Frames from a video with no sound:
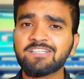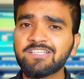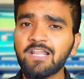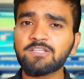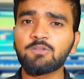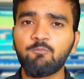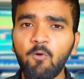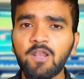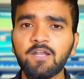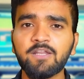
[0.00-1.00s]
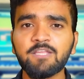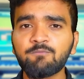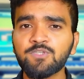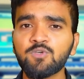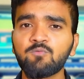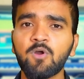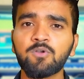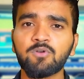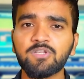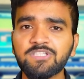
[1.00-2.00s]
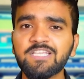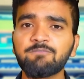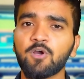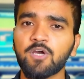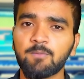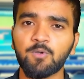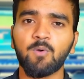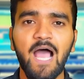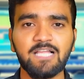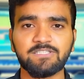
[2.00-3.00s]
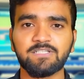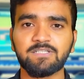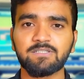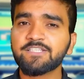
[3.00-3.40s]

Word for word: Select the wallet in which you want to receive your crypto asset.